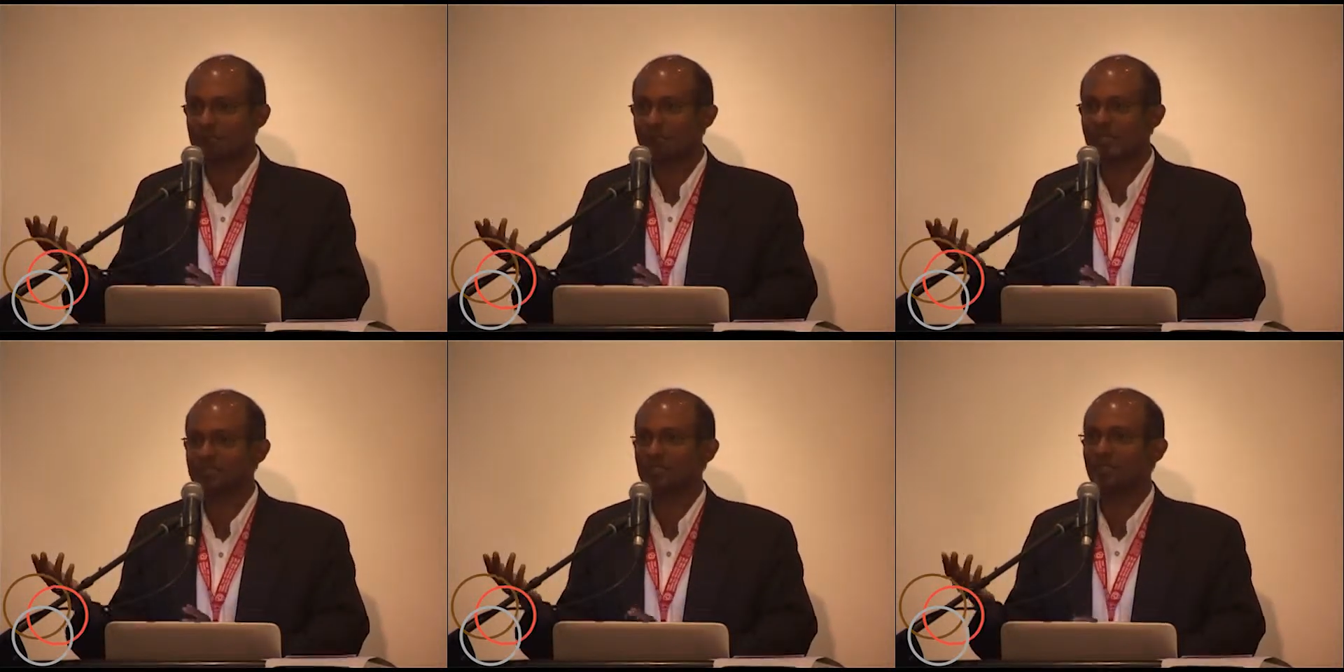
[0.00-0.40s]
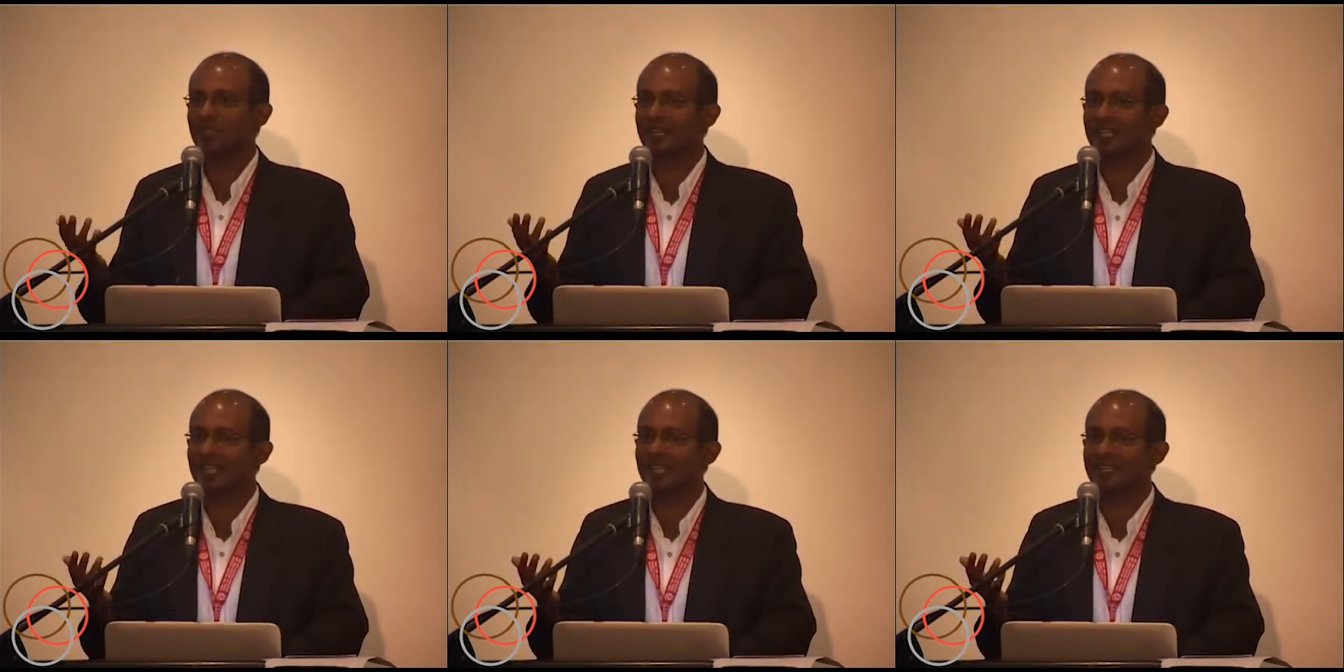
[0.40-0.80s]
space to
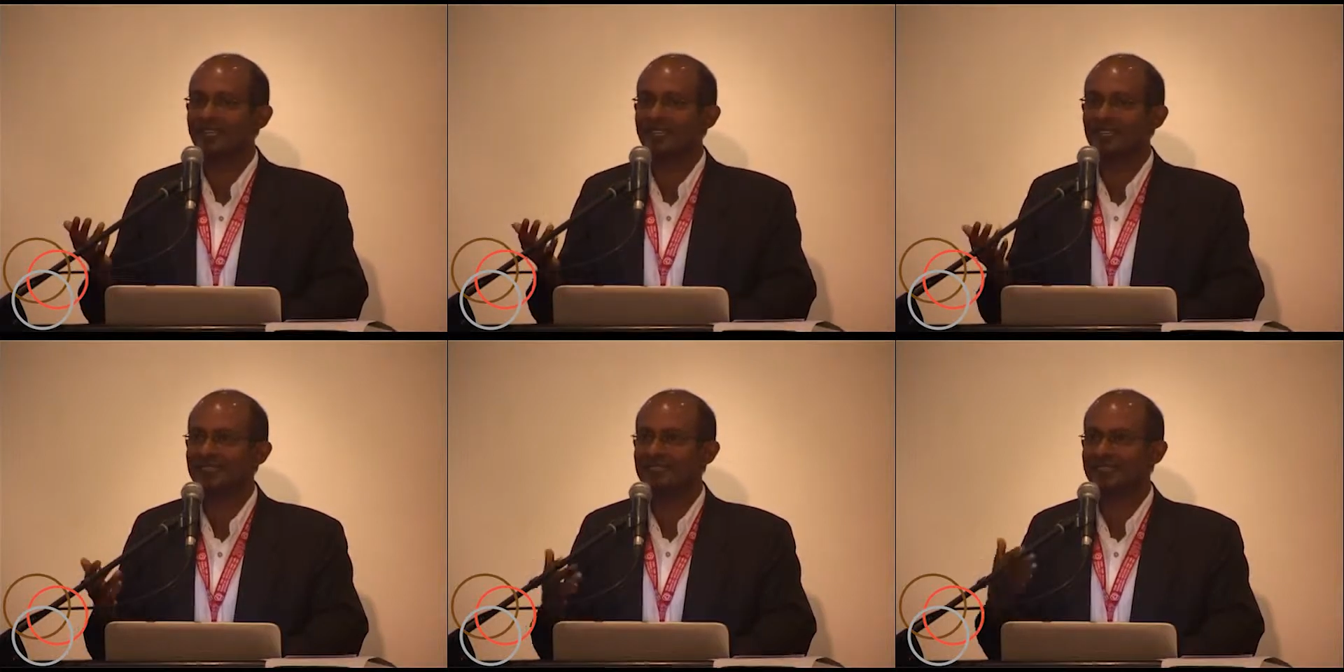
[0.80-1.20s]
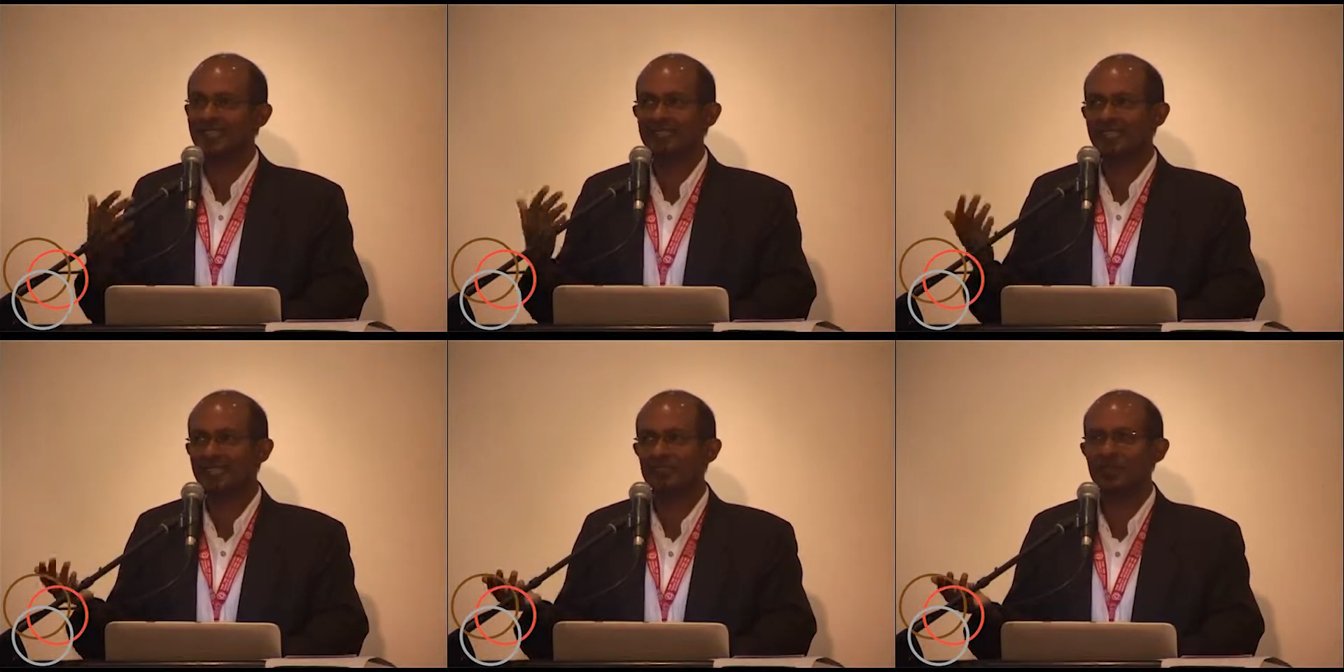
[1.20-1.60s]
create. And
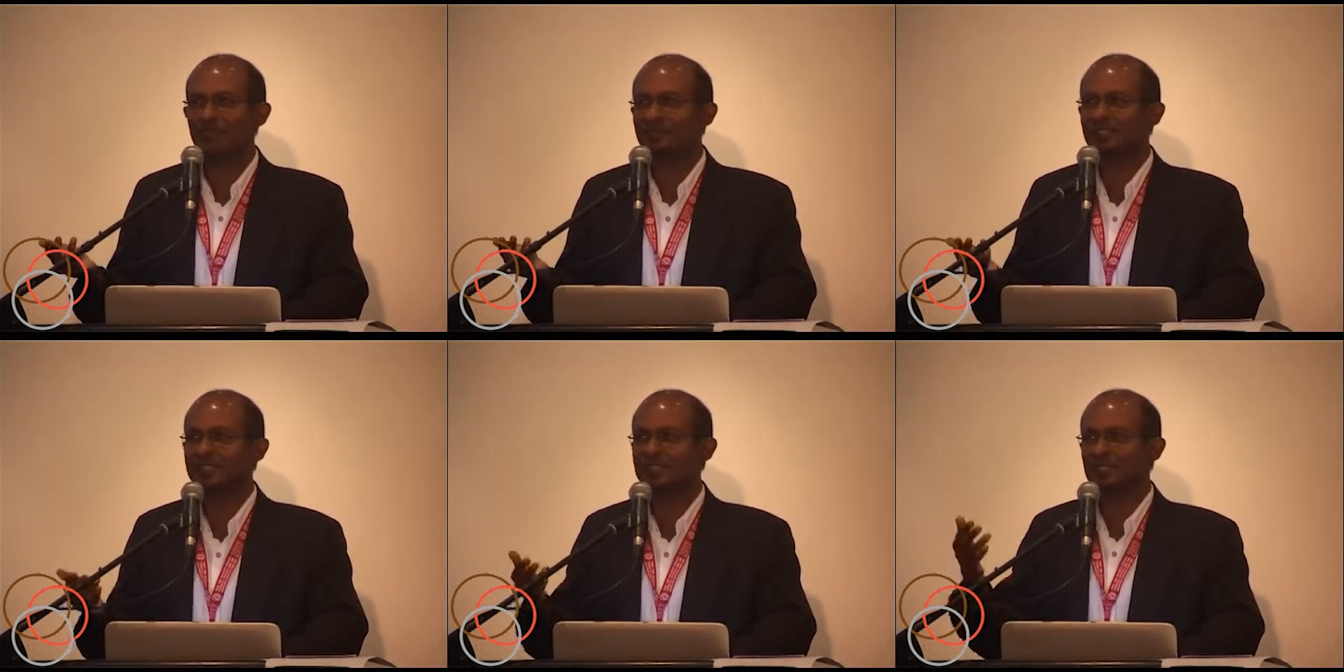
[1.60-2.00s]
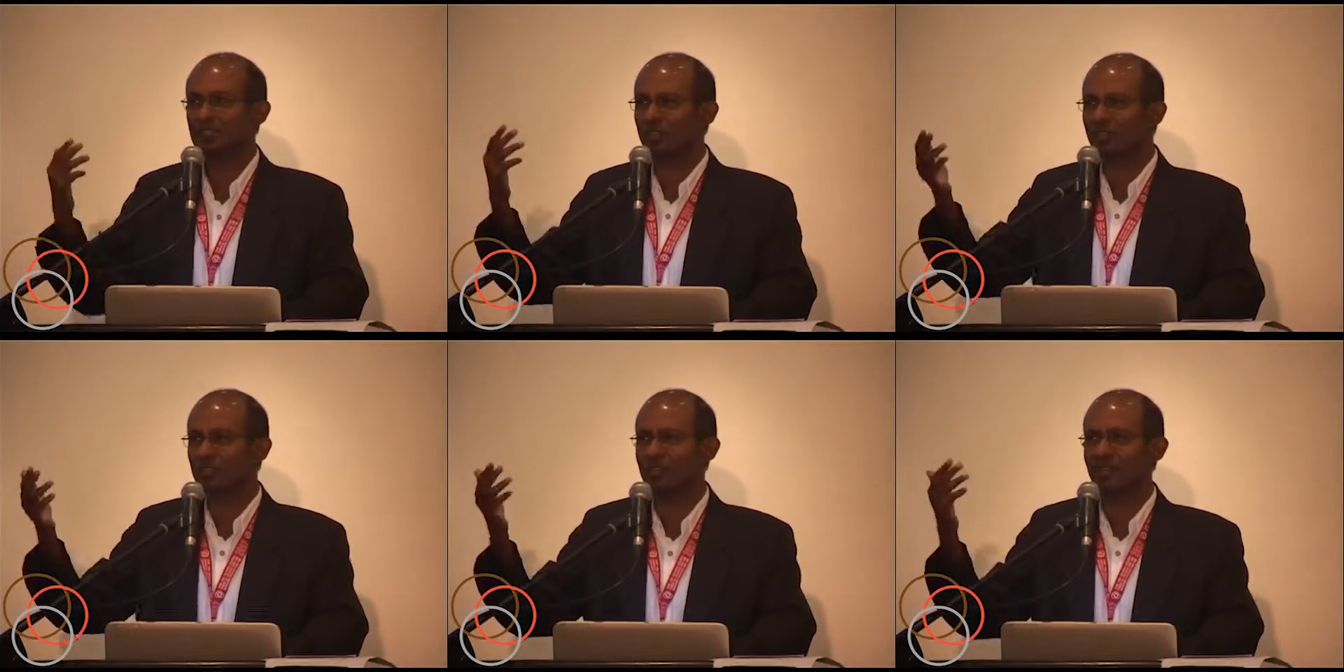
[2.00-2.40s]
suddenly you have this
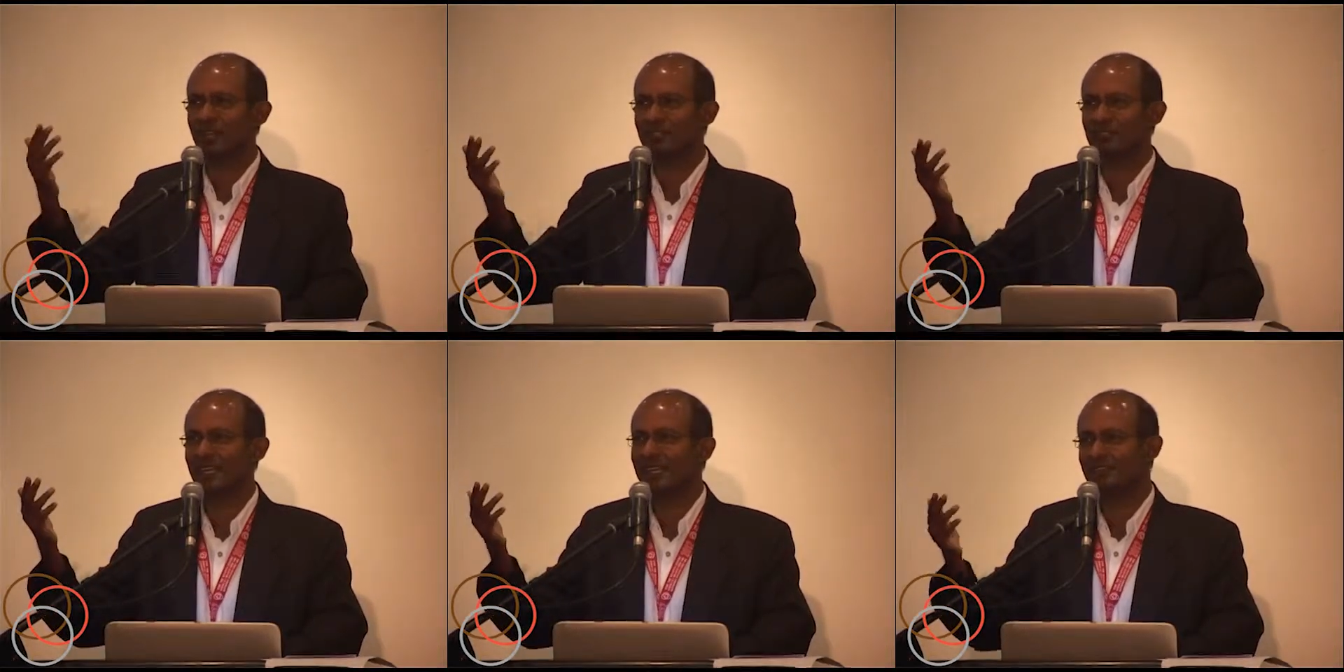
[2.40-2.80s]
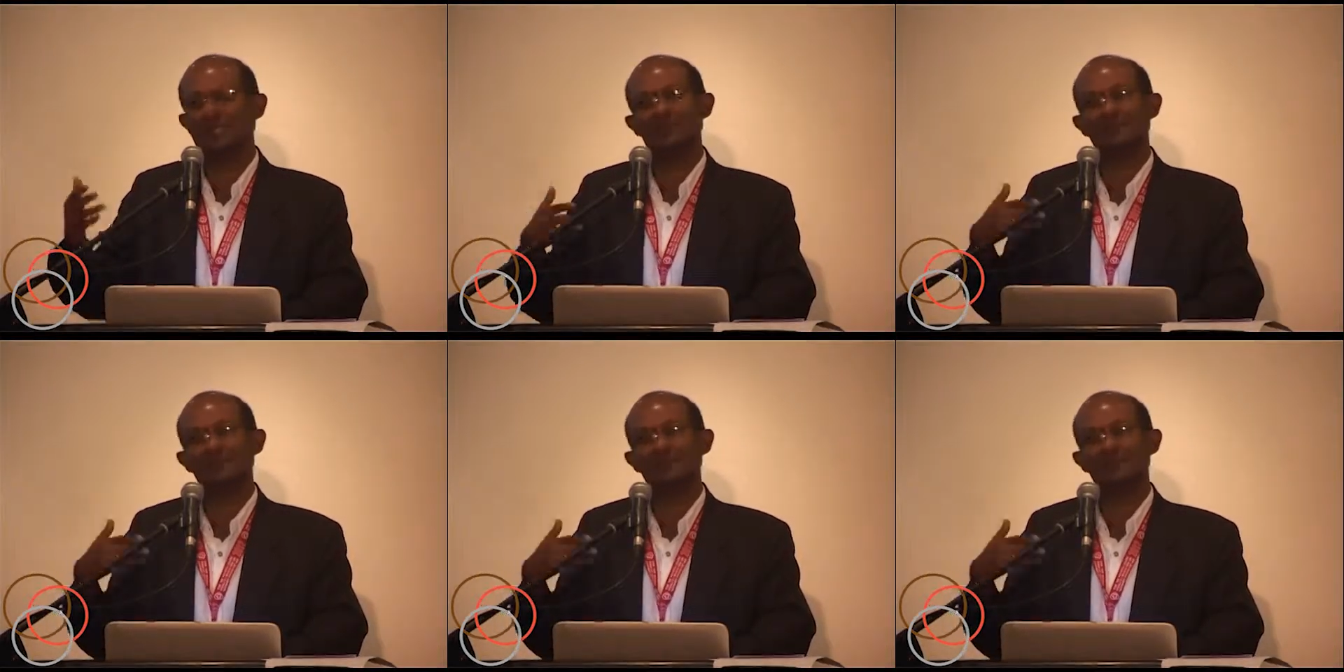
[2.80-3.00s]
slot of half an hour.